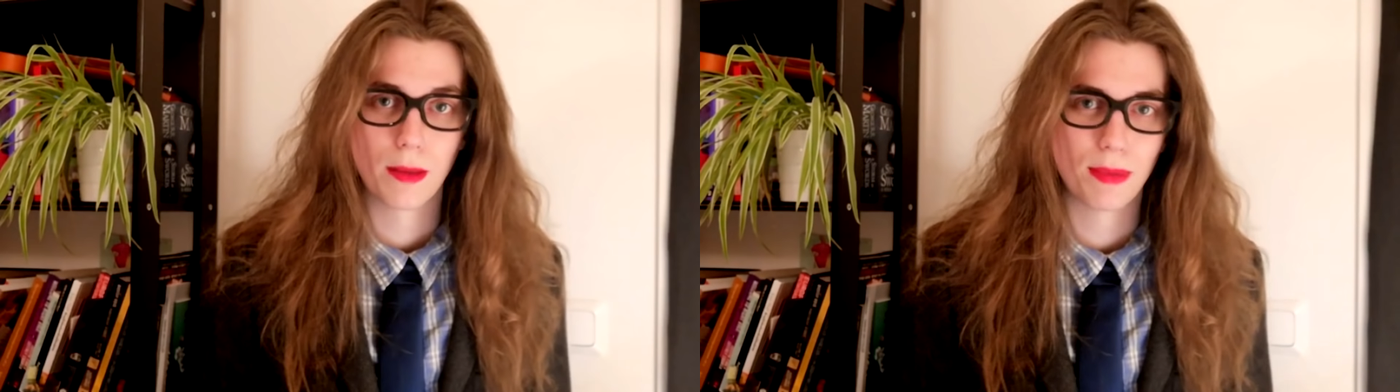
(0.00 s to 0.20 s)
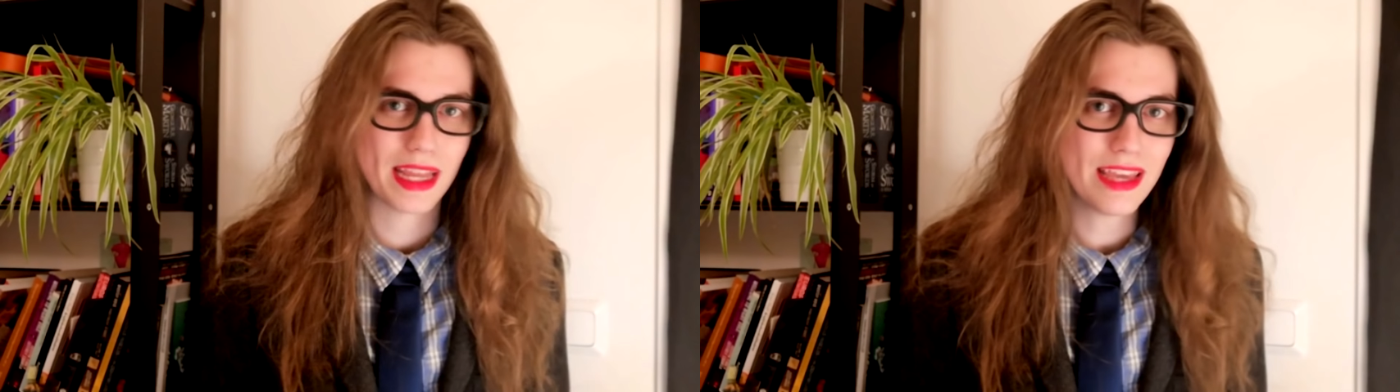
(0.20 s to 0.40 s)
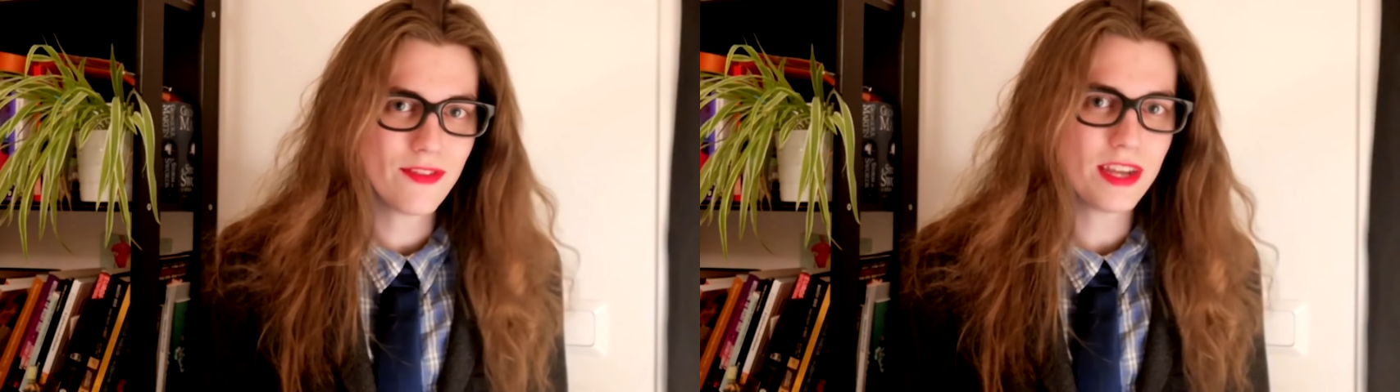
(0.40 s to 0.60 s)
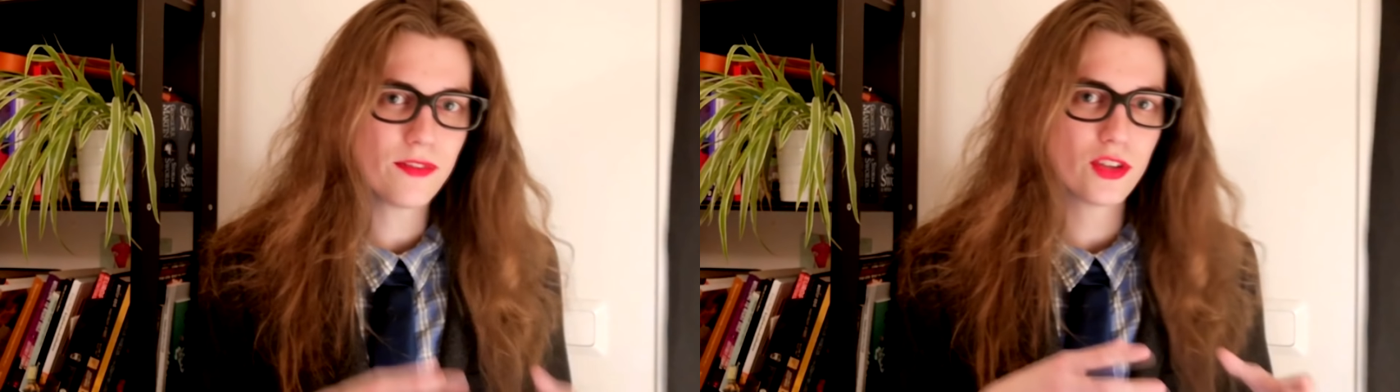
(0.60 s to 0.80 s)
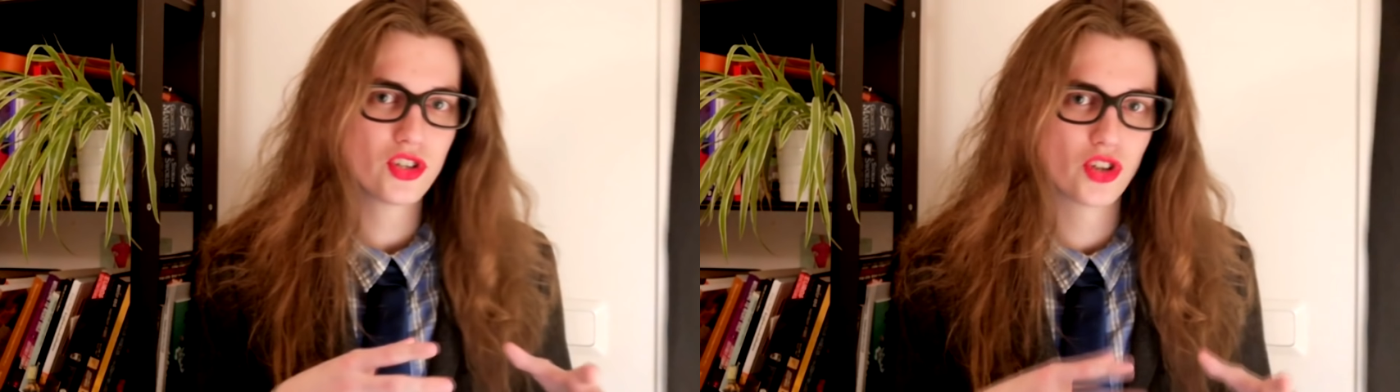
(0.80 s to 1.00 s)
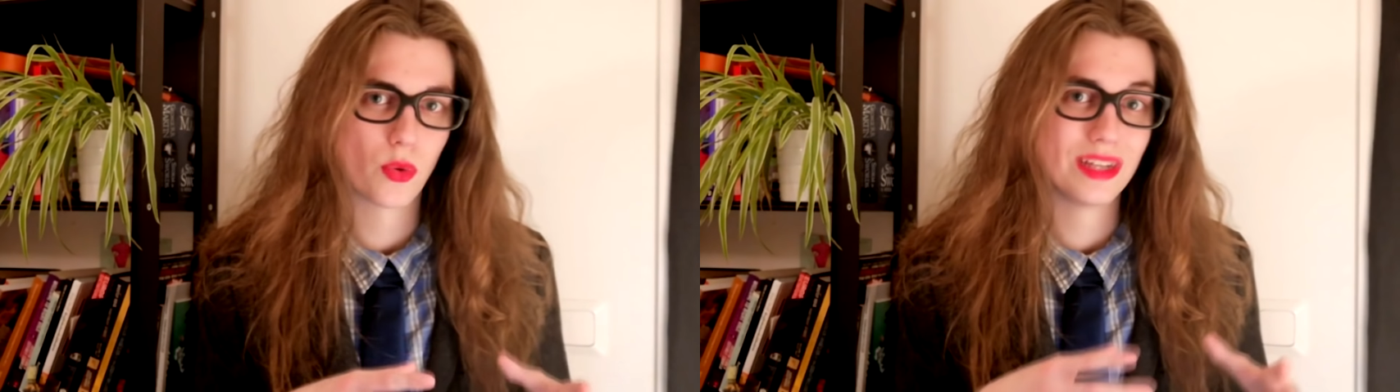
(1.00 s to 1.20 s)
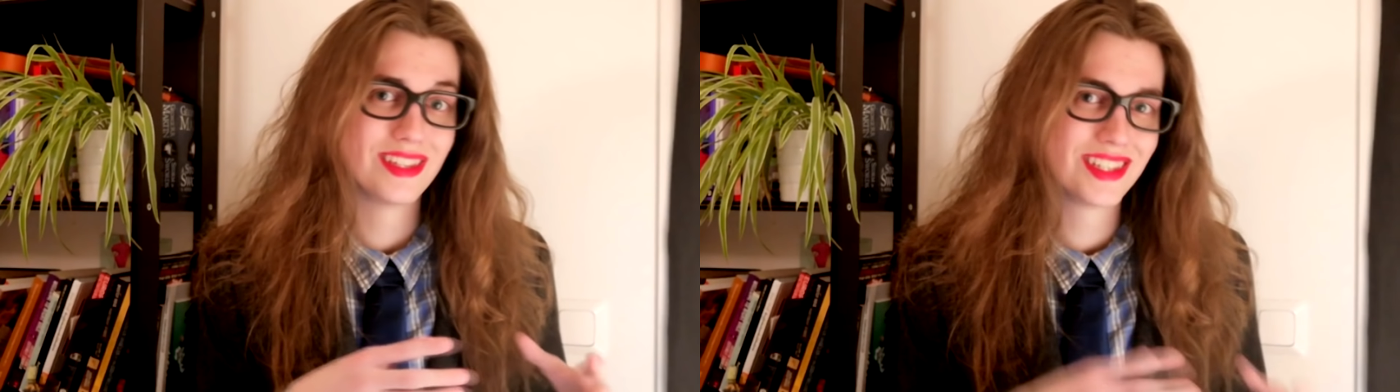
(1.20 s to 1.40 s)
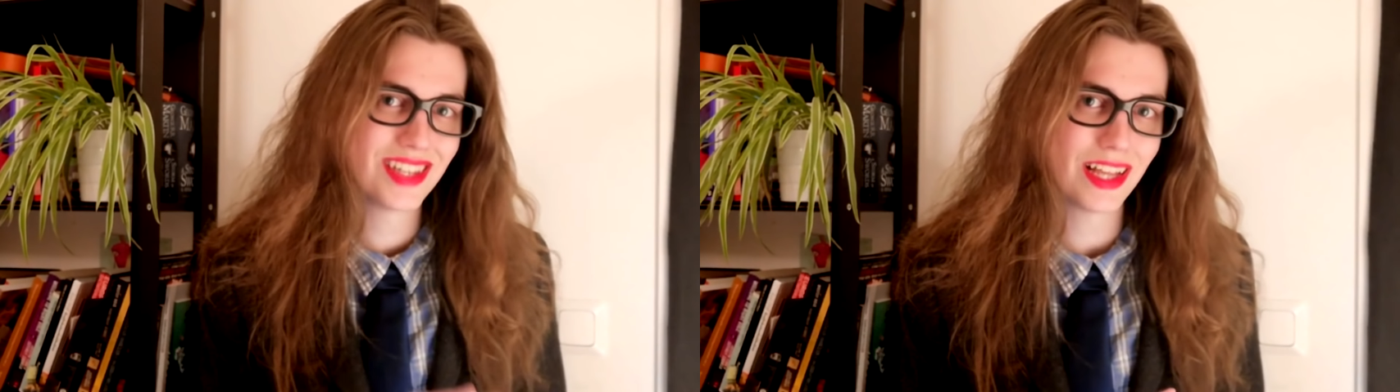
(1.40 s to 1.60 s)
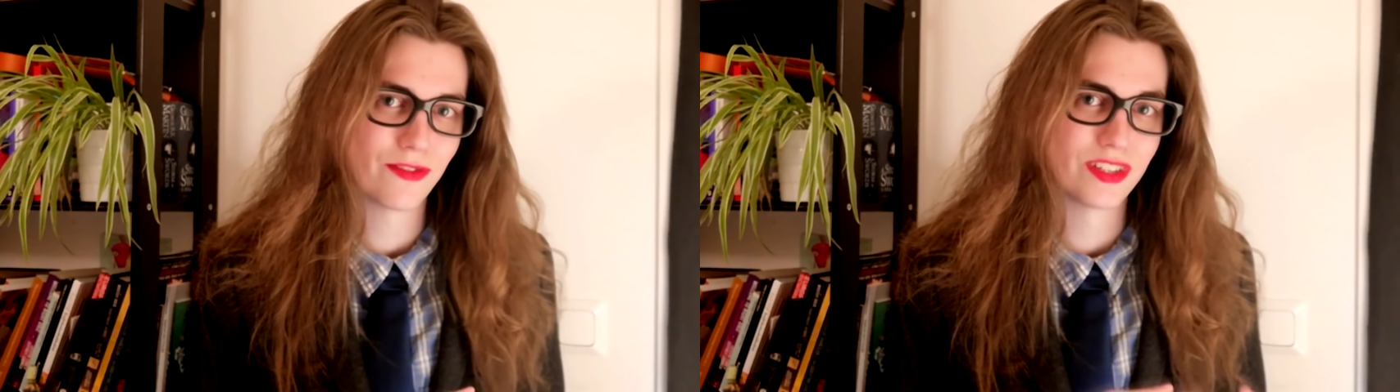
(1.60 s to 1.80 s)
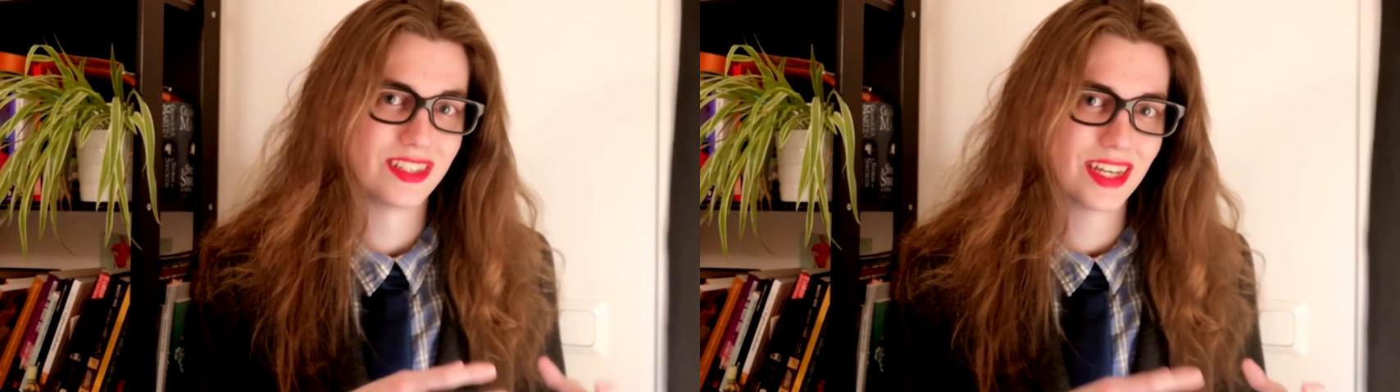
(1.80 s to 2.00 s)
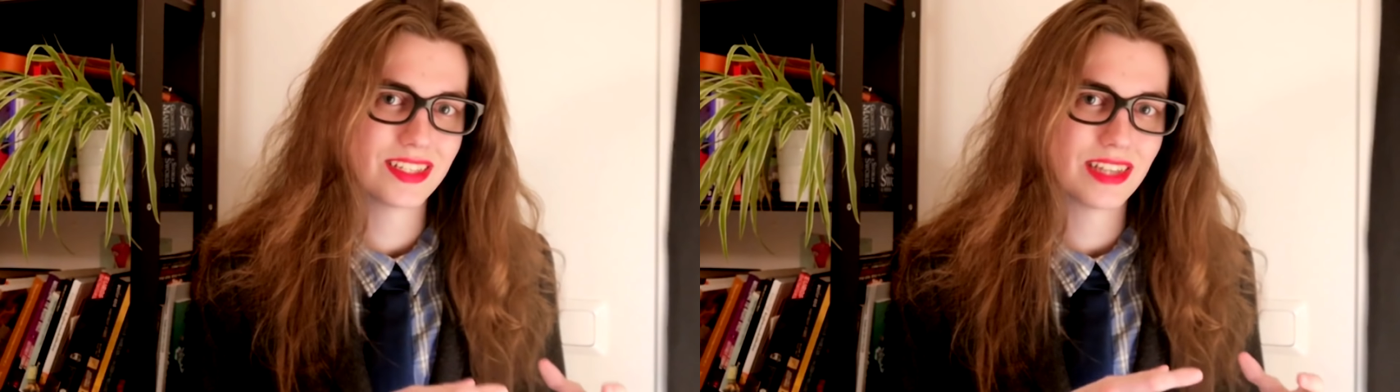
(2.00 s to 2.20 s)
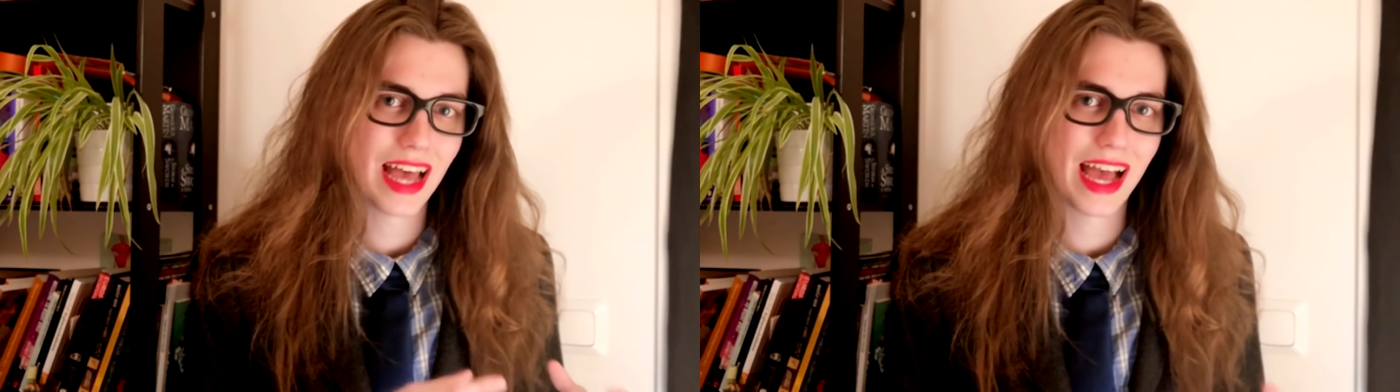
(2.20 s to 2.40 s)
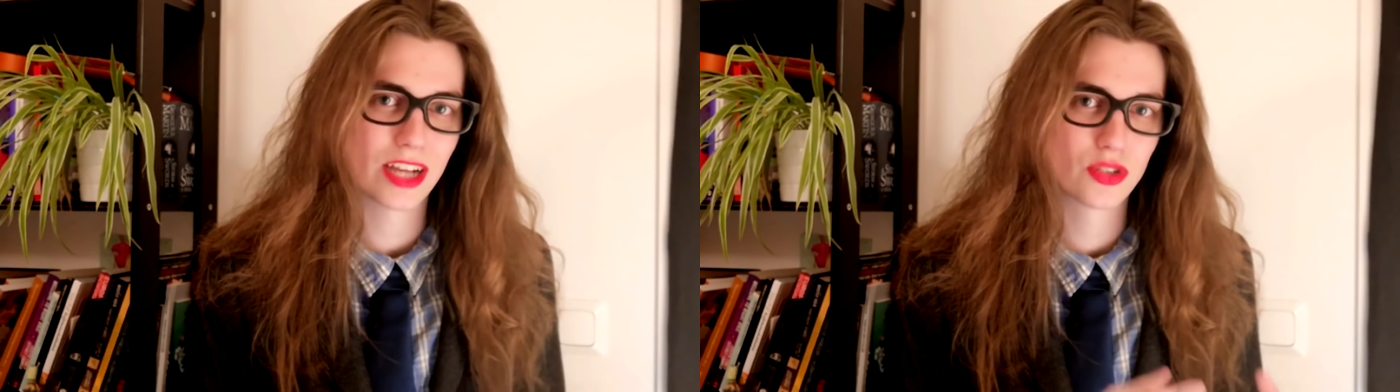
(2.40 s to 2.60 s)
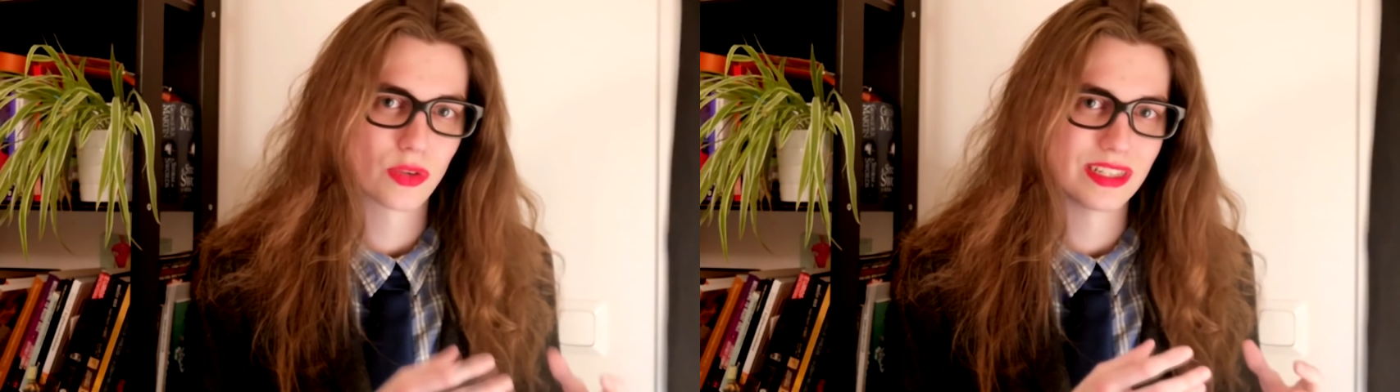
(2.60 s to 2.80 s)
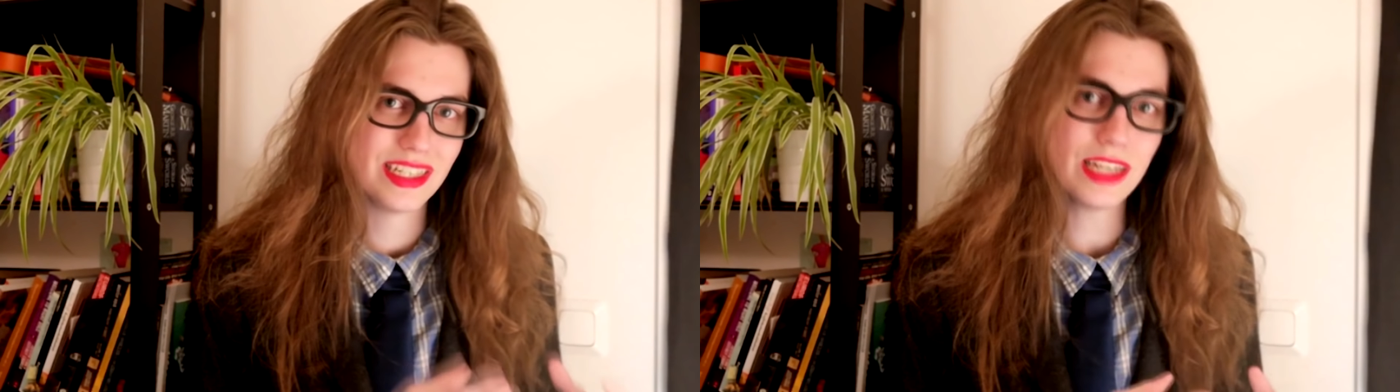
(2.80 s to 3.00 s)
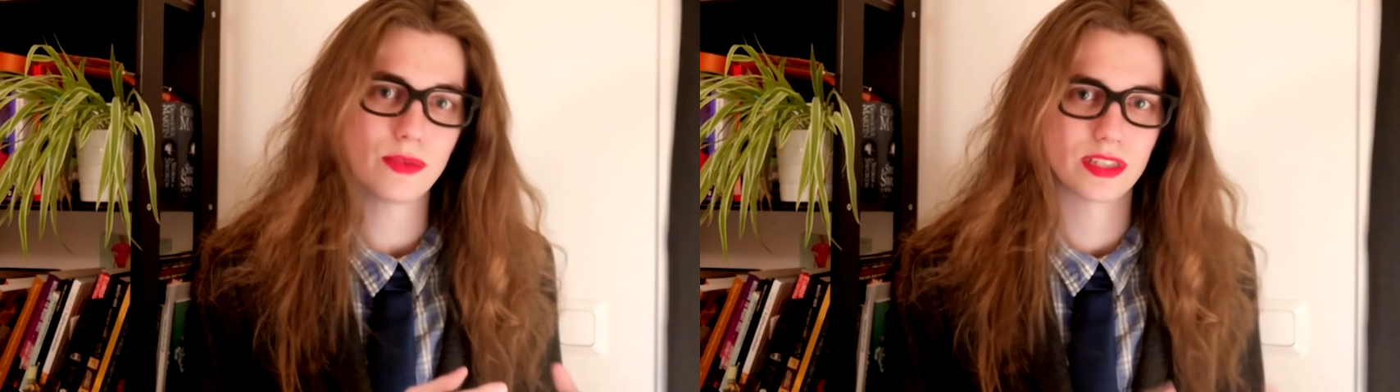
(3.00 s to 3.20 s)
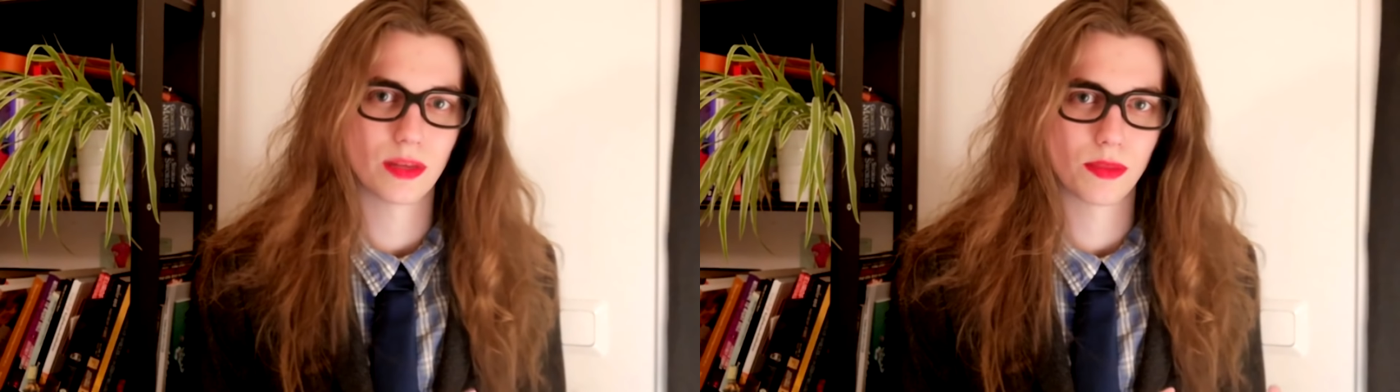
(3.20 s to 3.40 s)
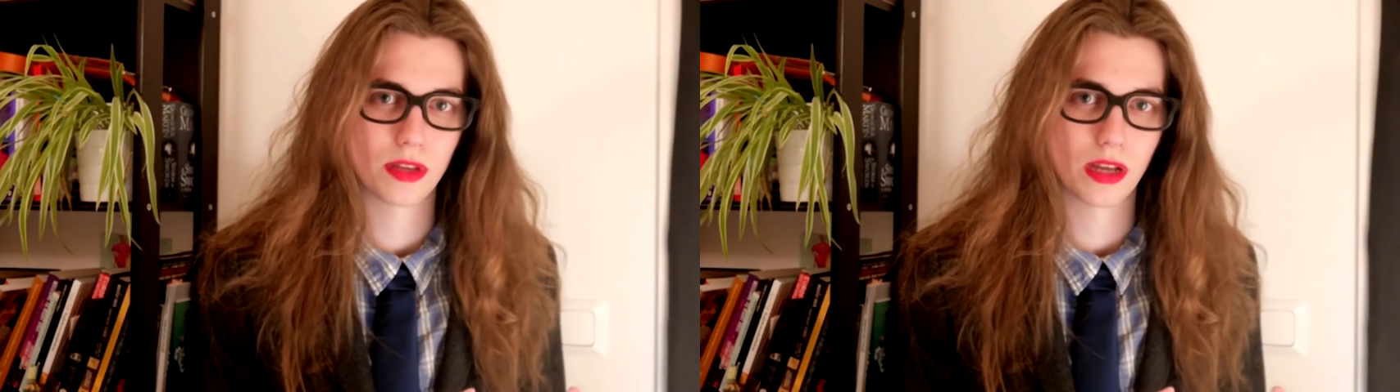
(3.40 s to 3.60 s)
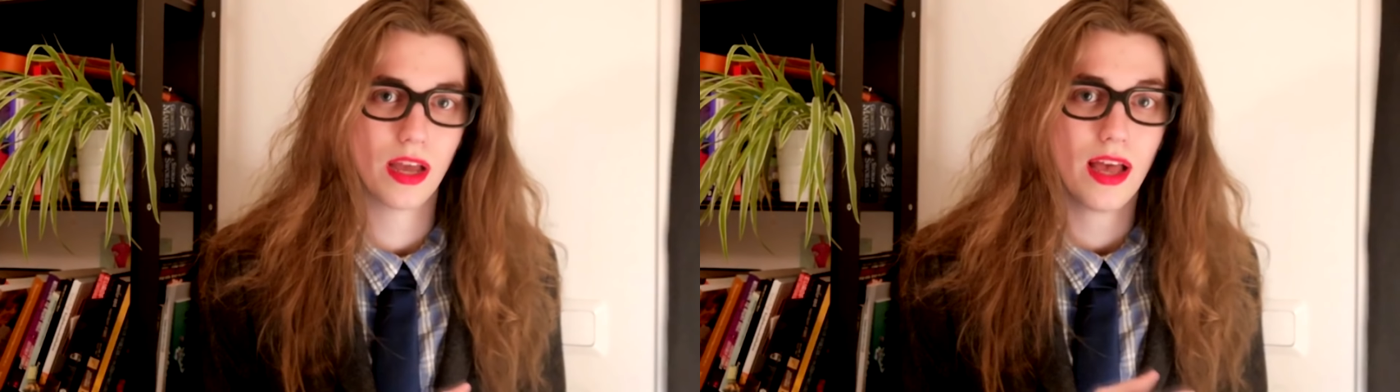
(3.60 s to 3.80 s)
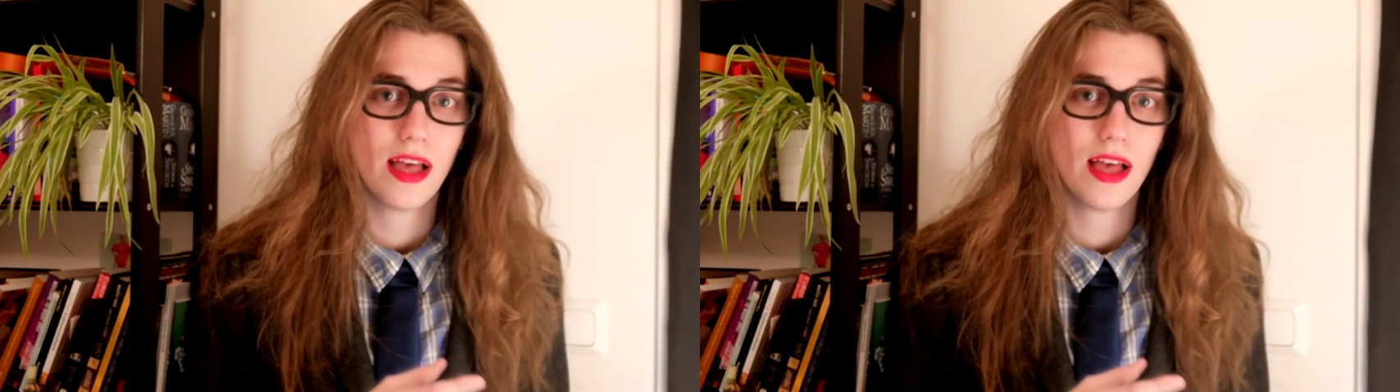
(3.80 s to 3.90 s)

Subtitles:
But even if the show itself doesn't actually deal with something,